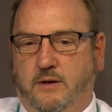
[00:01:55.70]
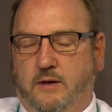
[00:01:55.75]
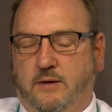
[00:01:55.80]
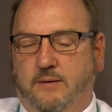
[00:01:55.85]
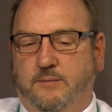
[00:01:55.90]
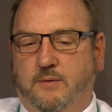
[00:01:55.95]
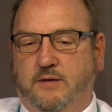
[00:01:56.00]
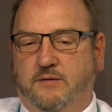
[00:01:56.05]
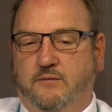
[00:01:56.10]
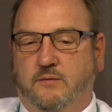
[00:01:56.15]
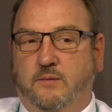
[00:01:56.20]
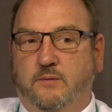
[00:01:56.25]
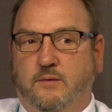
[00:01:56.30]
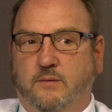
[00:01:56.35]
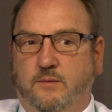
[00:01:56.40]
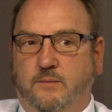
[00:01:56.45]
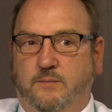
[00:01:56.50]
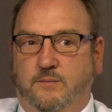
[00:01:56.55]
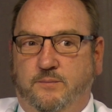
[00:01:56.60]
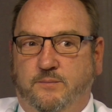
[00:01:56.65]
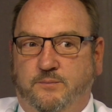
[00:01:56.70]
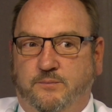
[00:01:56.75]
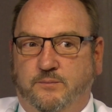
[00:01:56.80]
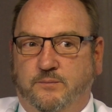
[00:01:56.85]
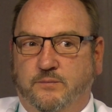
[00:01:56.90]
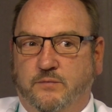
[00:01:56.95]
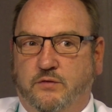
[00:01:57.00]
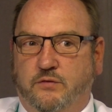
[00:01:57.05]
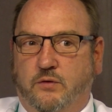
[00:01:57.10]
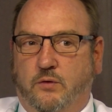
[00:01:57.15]

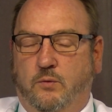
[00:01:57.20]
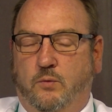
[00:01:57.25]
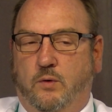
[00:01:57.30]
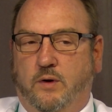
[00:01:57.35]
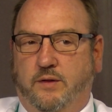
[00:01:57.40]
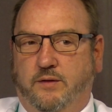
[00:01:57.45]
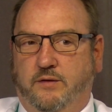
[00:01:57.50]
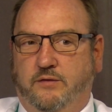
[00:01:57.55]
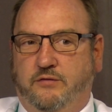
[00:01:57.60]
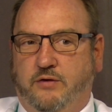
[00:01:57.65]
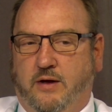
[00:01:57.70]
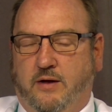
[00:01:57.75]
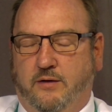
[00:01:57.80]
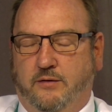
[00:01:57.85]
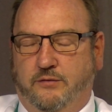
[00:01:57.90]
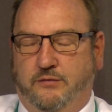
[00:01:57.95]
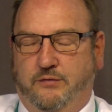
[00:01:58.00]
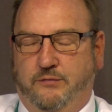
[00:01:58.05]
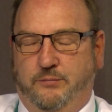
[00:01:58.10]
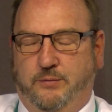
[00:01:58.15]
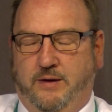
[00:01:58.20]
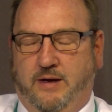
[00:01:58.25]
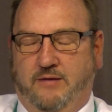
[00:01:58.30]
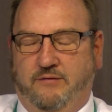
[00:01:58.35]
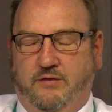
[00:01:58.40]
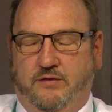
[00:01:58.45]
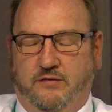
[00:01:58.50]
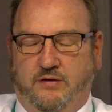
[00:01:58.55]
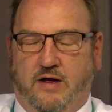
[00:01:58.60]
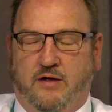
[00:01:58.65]
And so one of the challenges we
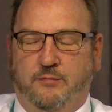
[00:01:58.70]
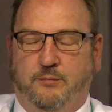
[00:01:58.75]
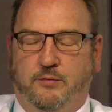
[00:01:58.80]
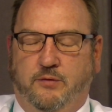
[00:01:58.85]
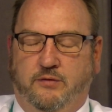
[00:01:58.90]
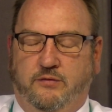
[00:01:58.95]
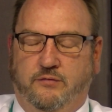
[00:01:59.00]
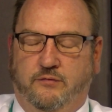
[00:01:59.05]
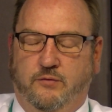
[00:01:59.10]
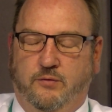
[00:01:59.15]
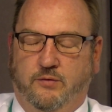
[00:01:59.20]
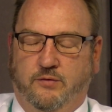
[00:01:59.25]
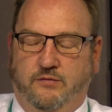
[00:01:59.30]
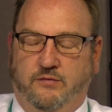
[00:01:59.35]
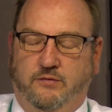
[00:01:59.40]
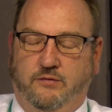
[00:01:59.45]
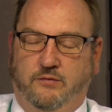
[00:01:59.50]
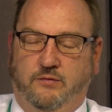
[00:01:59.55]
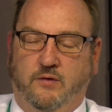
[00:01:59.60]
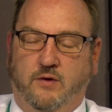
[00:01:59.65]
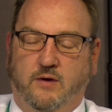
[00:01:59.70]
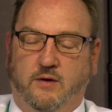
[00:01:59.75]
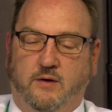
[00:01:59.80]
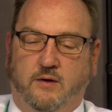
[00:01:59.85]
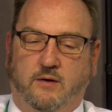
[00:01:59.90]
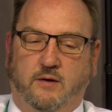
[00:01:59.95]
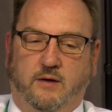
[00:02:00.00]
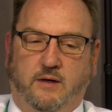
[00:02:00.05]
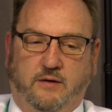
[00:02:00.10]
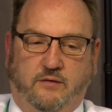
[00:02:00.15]
have in Southbridge, of course, is
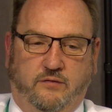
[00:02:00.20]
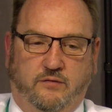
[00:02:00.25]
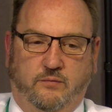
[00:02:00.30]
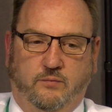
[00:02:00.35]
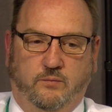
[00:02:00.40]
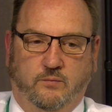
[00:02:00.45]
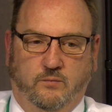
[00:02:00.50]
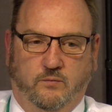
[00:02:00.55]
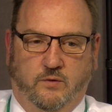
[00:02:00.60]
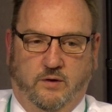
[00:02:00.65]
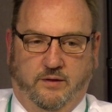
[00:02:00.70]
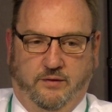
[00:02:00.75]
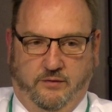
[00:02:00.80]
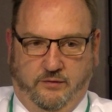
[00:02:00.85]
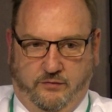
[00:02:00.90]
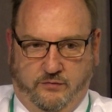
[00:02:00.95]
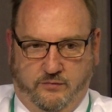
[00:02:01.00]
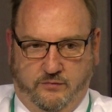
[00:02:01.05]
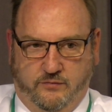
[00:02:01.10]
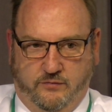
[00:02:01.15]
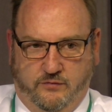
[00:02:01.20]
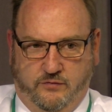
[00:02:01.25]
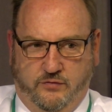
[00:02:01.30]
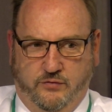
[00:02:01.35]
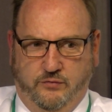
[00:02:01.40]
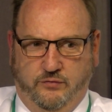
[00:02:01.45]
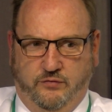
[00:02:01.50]
it's one of the two